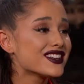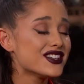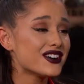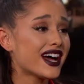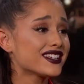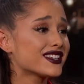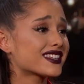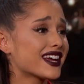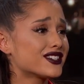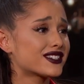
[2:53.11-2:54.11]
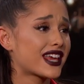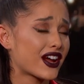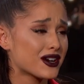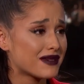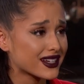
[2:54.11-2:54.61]
No, I just
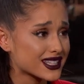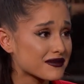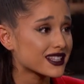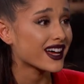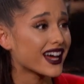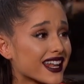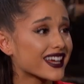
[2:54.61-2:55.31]
care about them a lot.